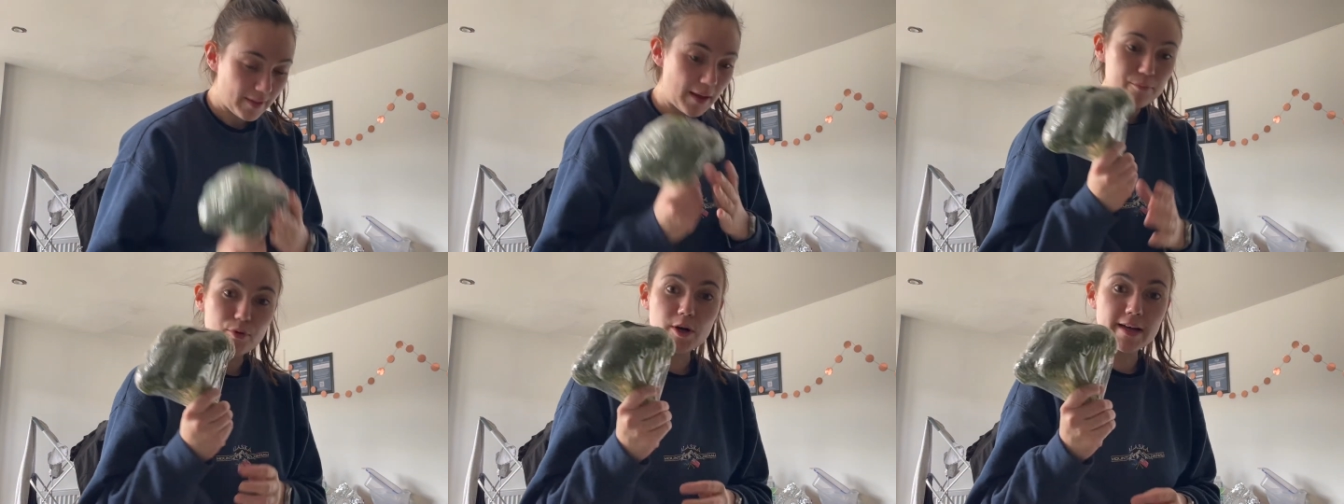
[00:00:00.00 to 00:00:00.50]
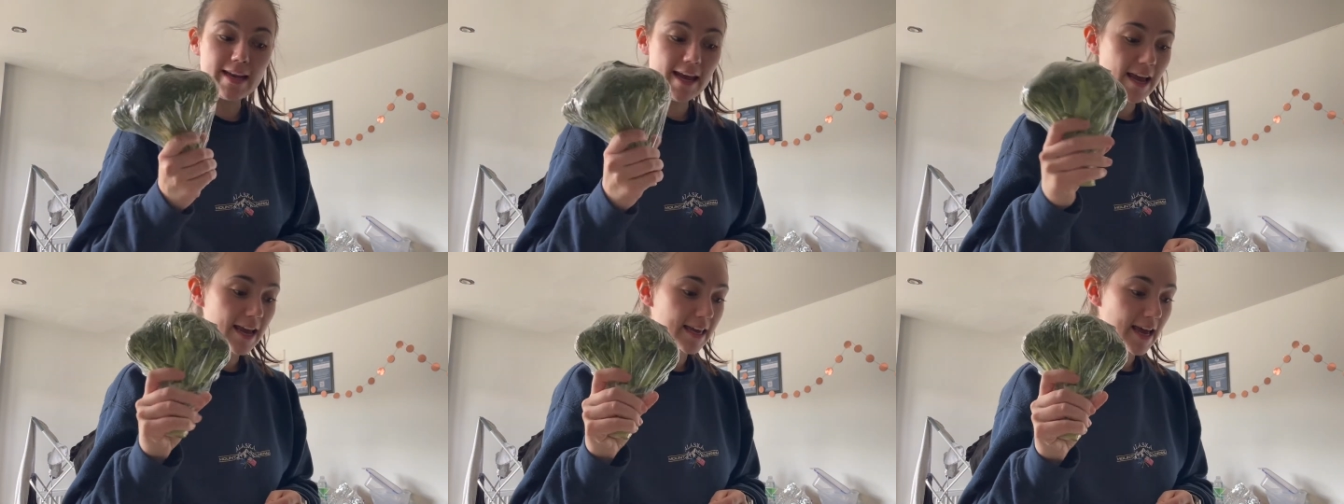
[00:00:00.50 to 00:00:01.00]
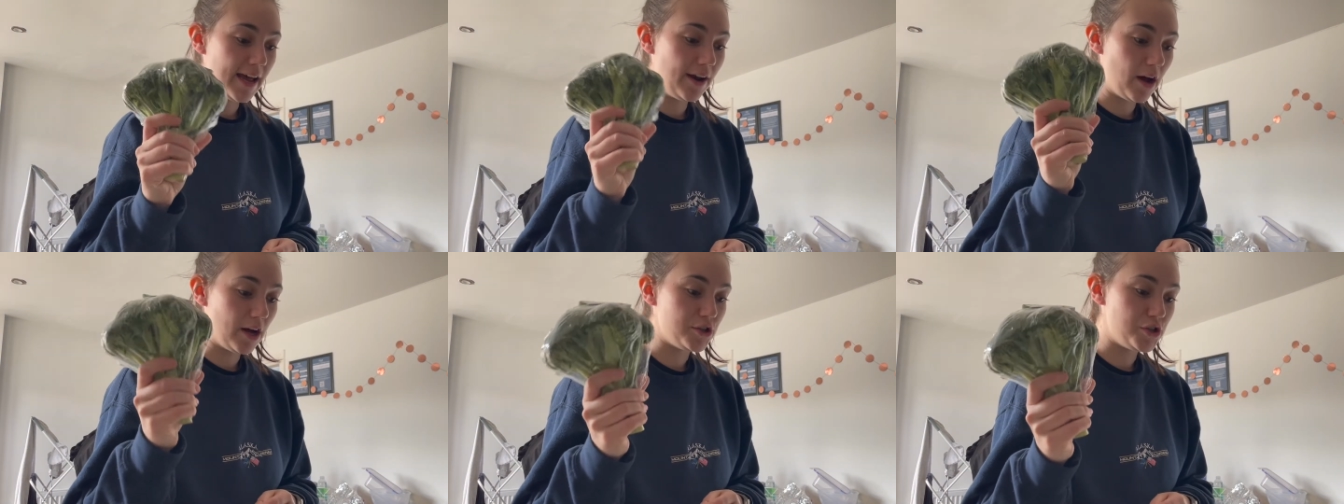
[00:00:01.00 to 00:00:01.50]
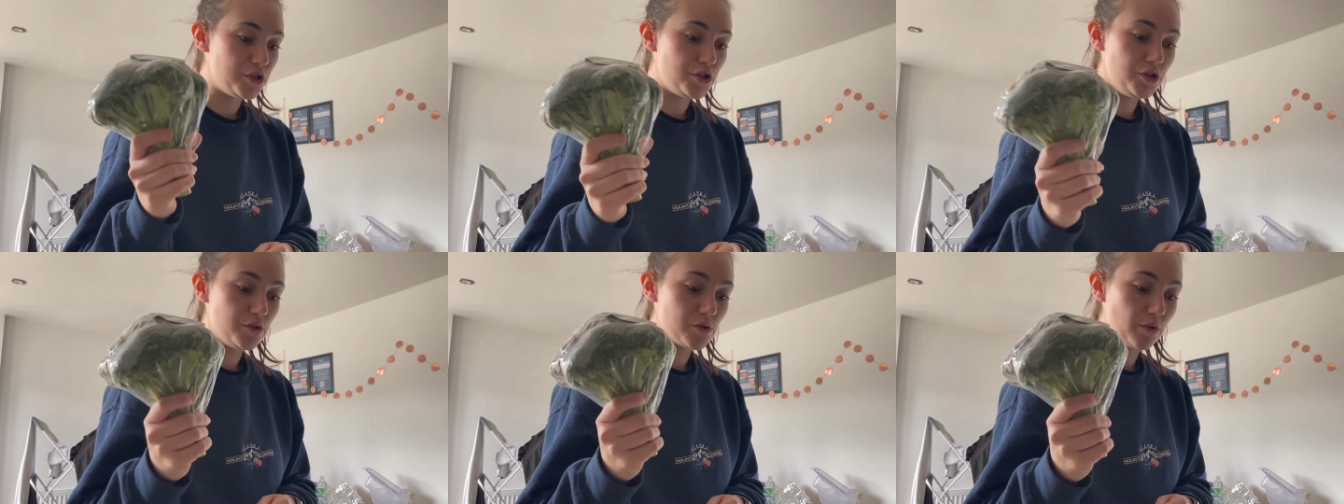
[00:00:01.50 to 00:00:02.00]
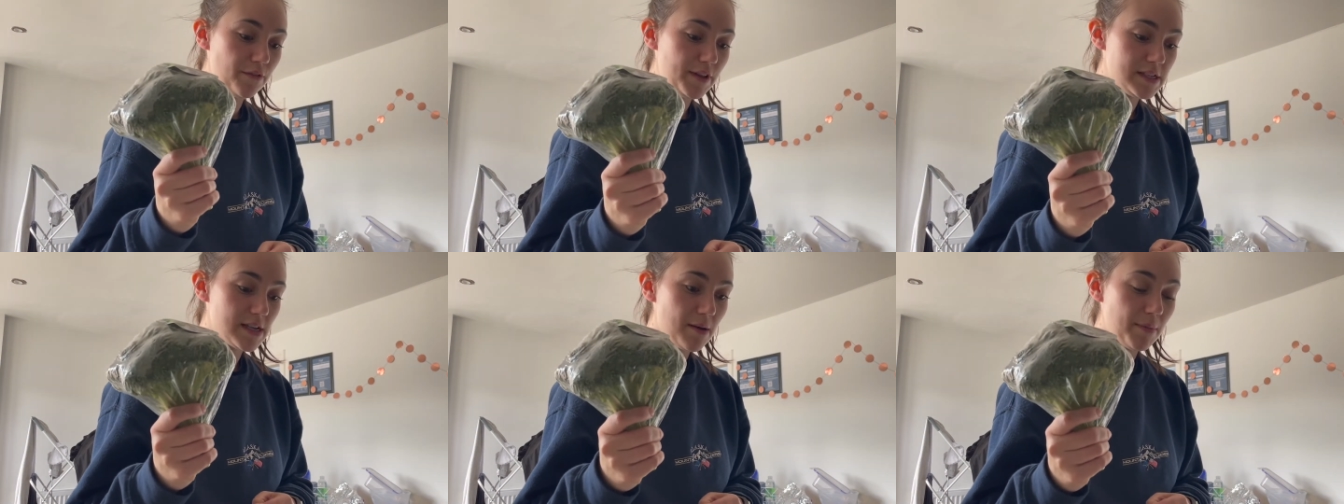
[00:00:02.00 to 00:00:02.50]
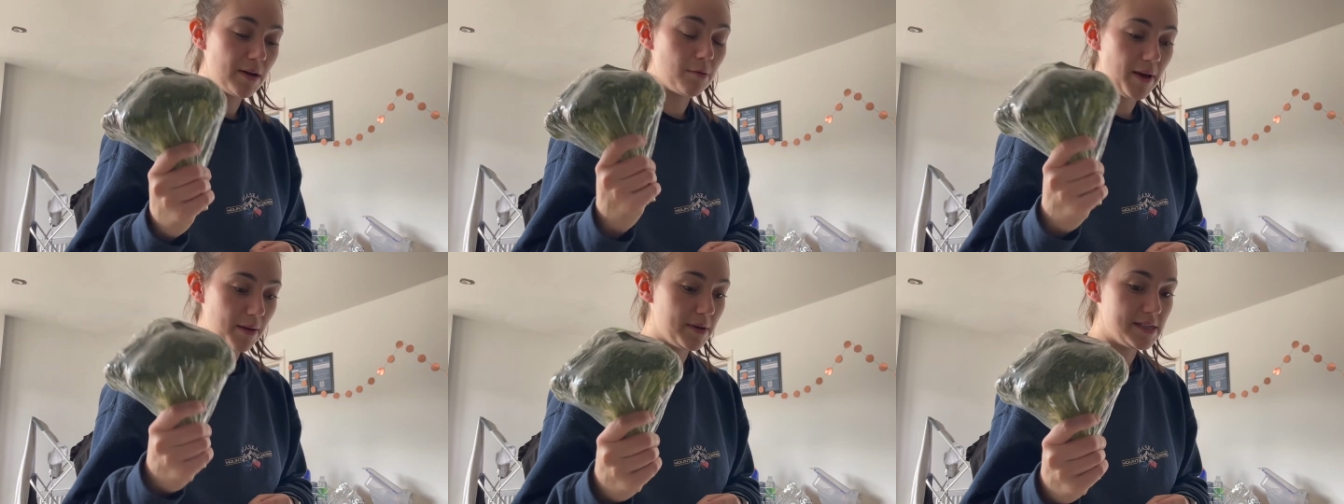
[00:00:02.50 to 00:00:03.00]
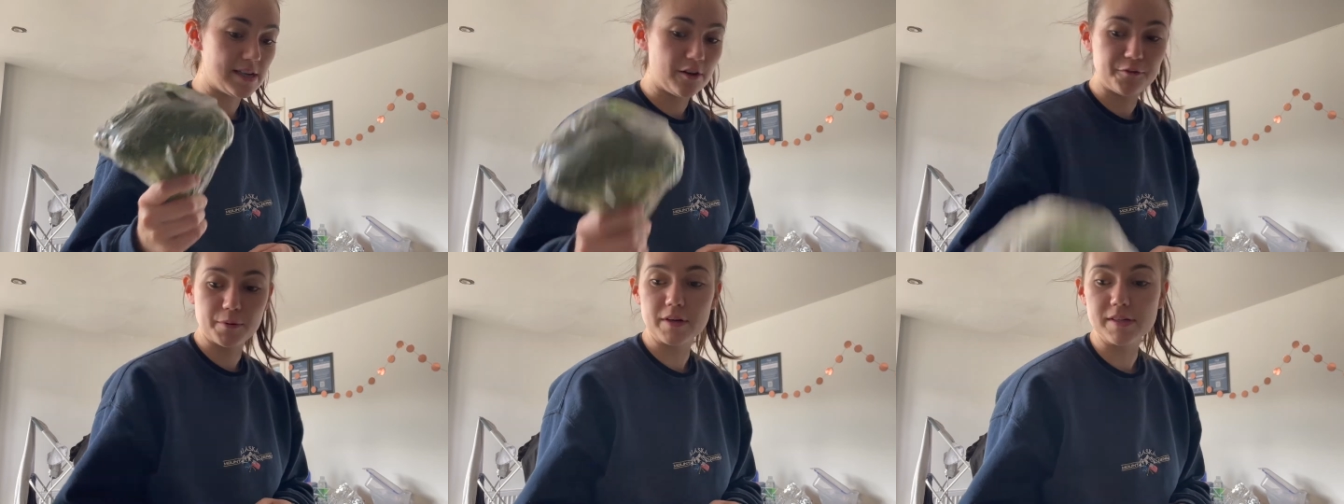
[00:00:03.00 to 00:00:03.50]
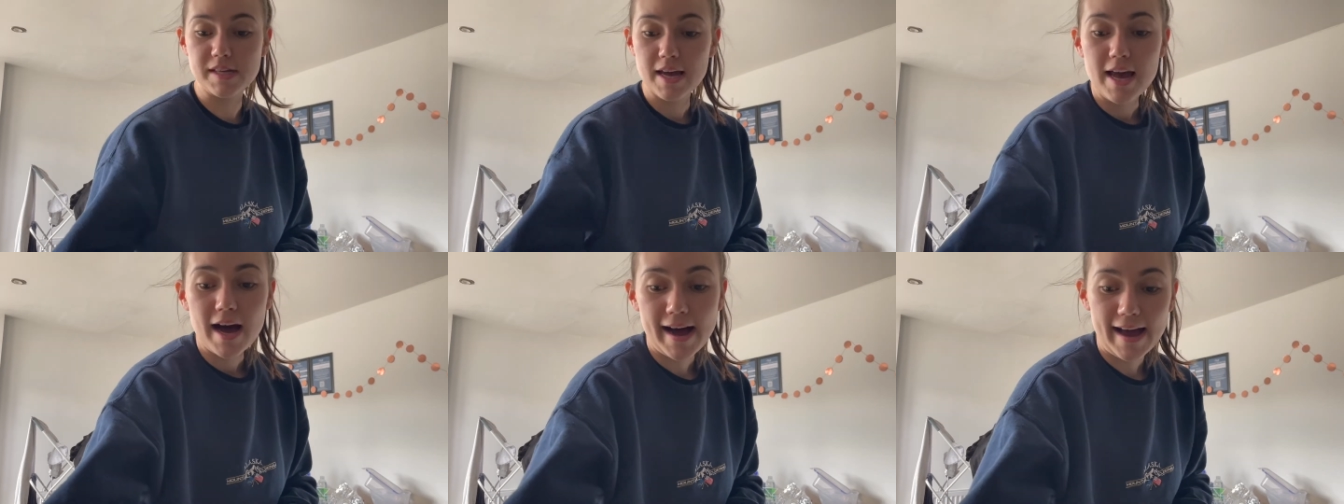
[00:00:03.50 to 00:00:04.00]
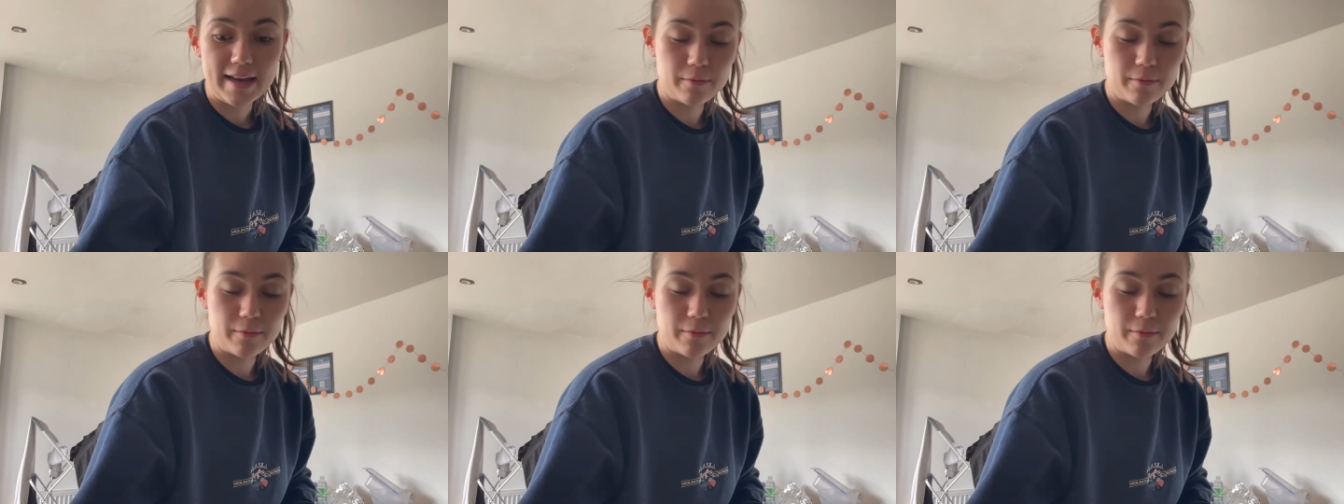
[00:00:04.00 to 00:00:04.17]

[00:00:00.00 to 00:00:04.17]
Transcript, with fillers: Broccoli, again, I should use all of this up and I'll make myself because I hate